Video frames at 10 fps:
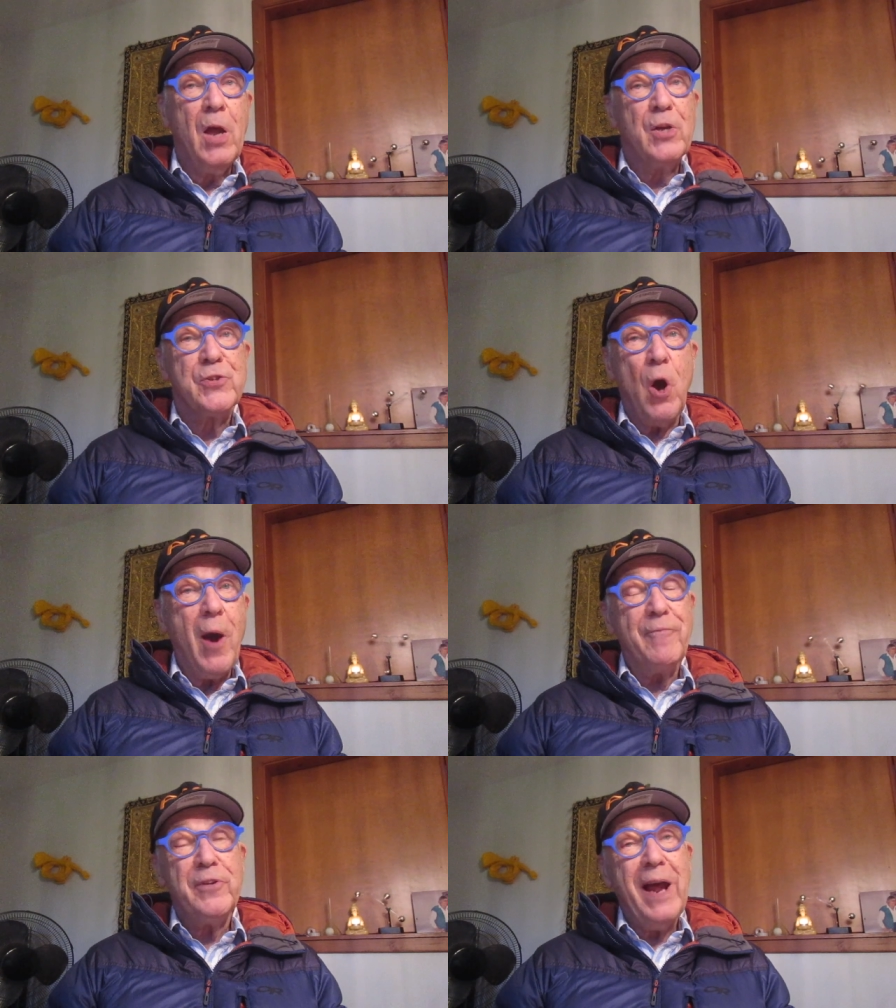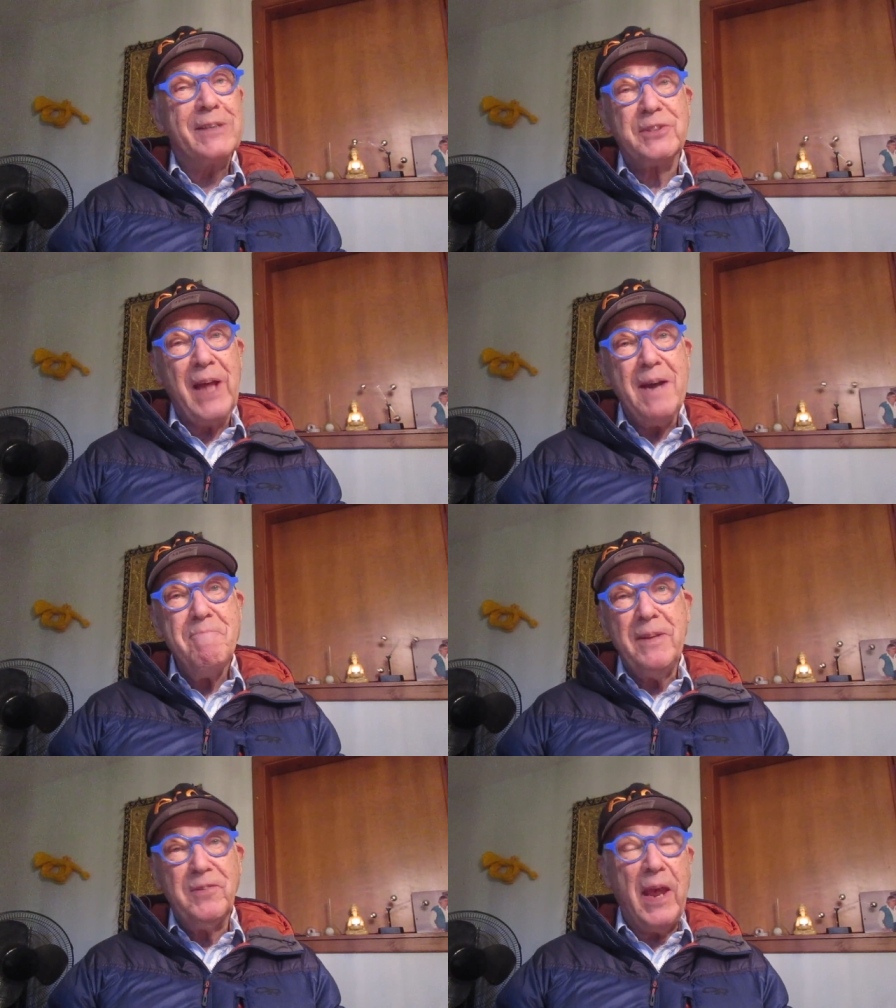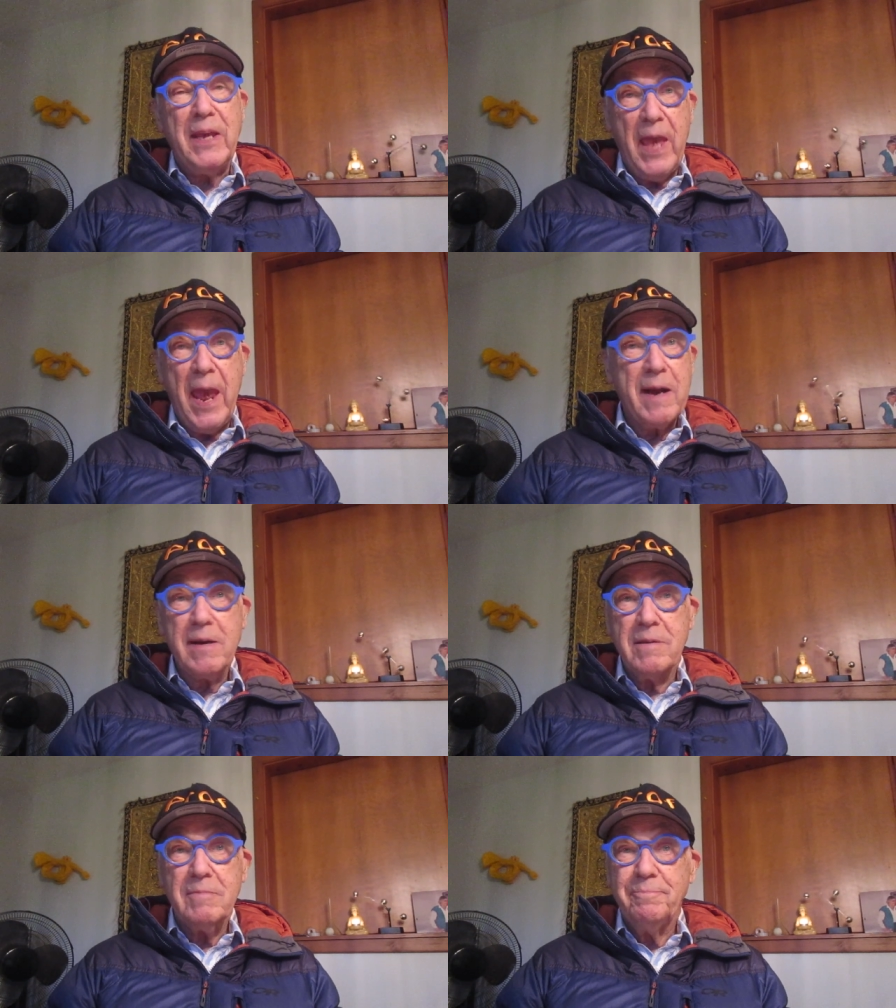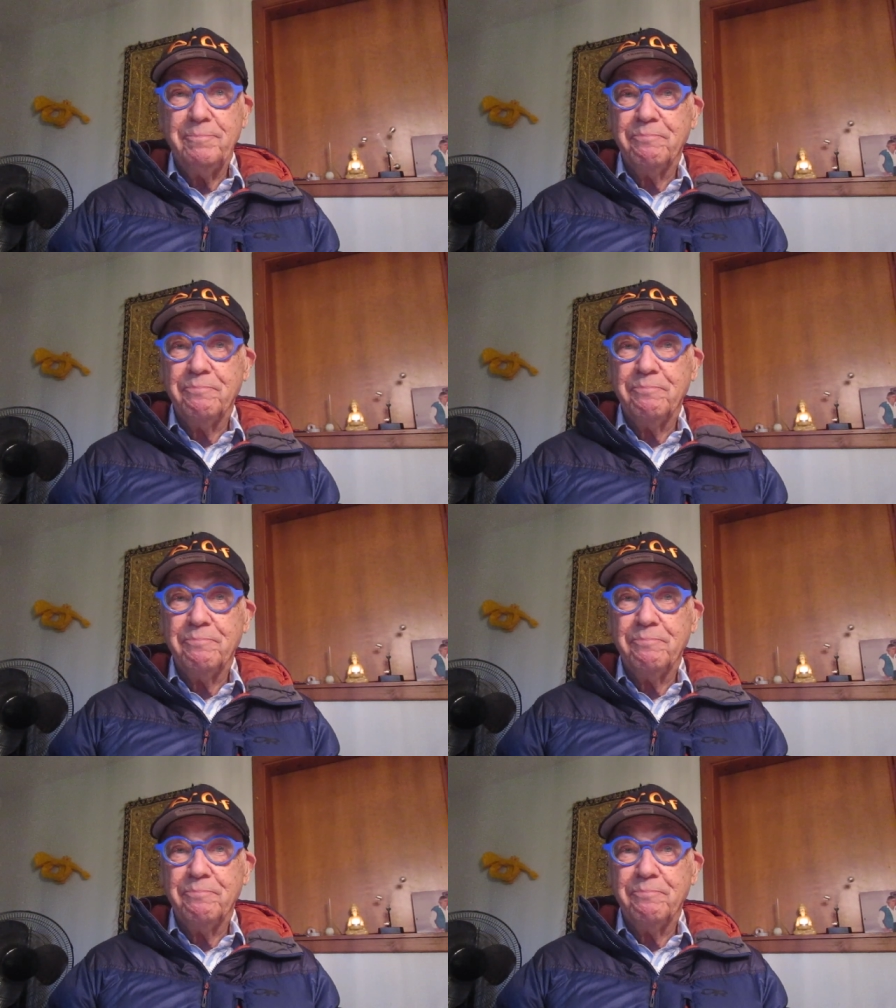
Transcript: So have a nice time and take care.